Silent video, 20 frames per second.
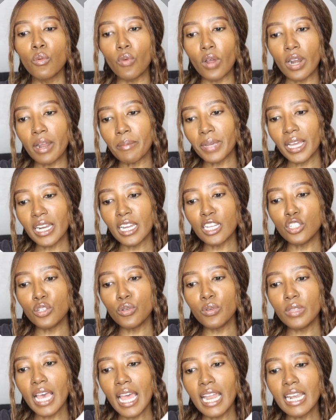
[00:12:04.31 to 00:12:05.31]
What I'm gonna
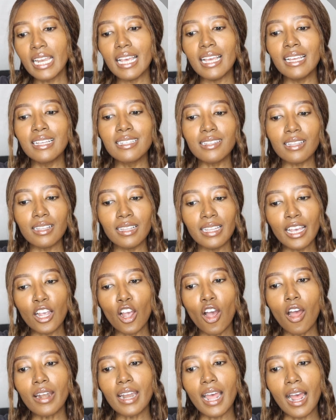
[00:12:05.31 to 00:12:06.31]
do then is click
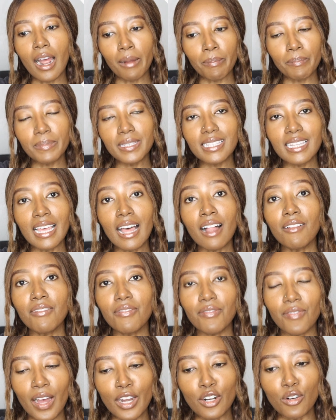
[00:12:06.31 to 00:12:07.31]
on upsell
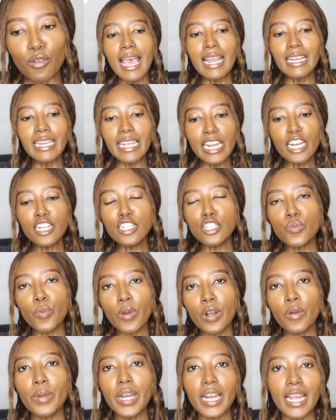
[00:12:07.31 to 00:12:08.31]
funnel. And here's
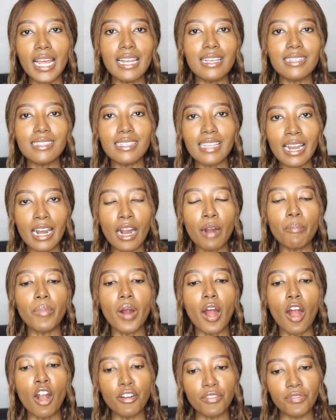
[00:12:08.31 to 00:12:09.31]
where we're gonna set up our